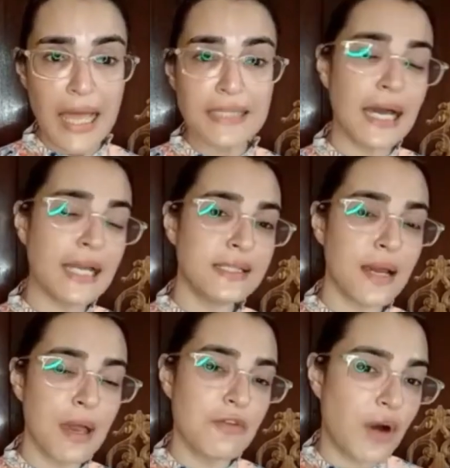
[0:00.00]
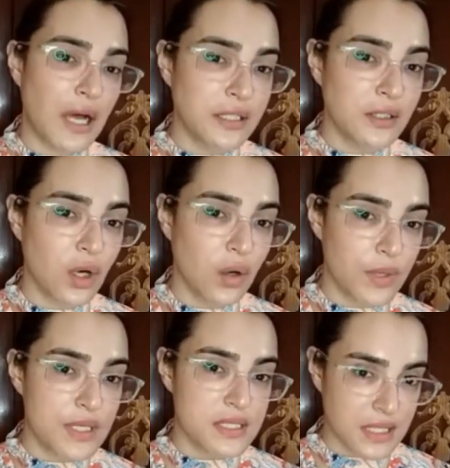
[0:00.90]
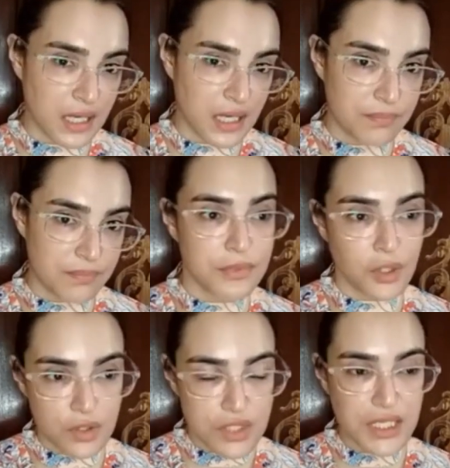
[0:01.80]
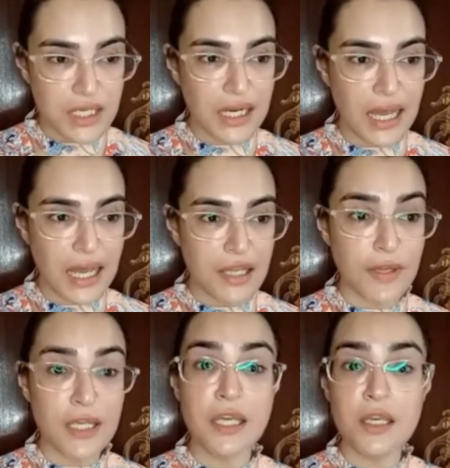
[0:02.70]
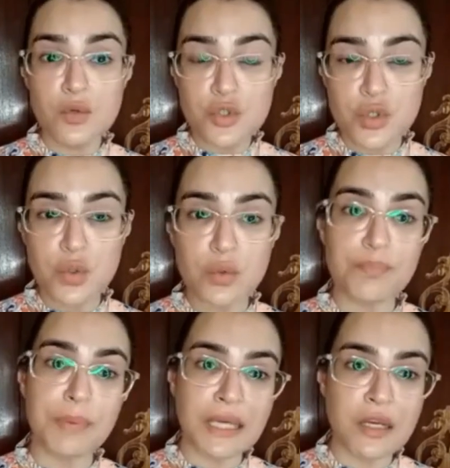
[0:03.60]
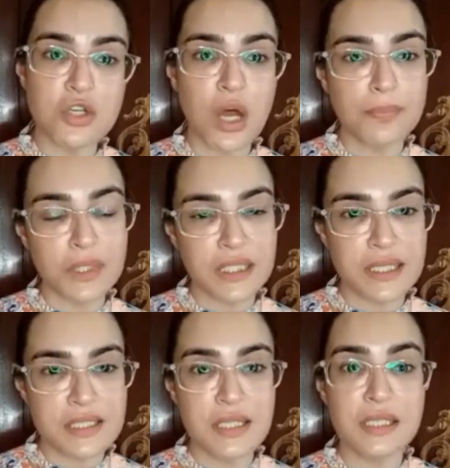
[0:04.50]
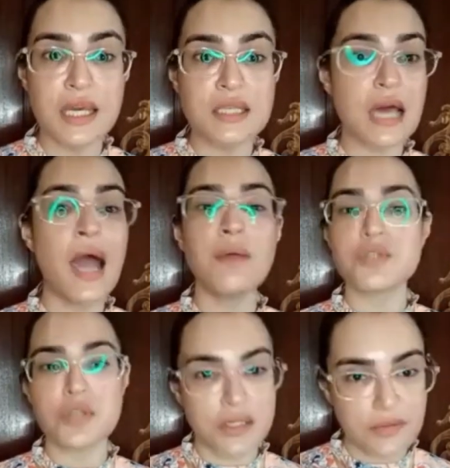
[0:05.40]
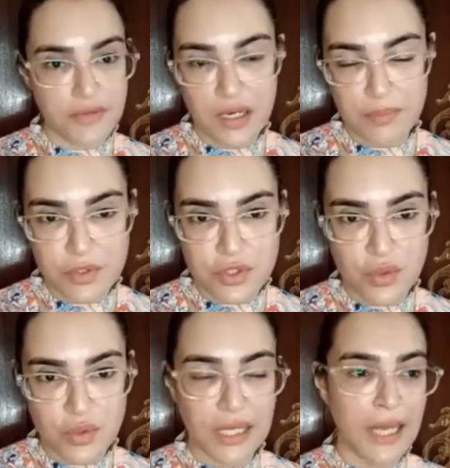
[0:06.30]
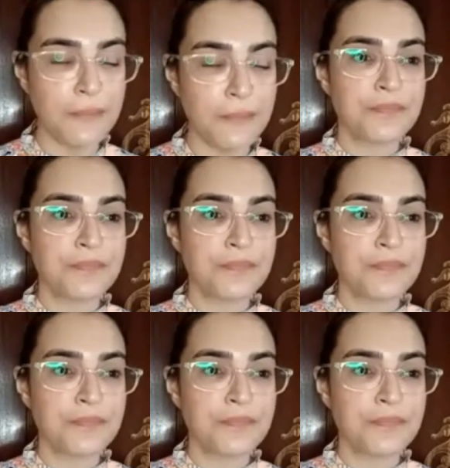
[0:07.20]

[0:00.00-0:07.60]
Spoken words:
that time, my father-in-law was, you know, still alive and he used to pick and drop the kids in case I was not available to do that.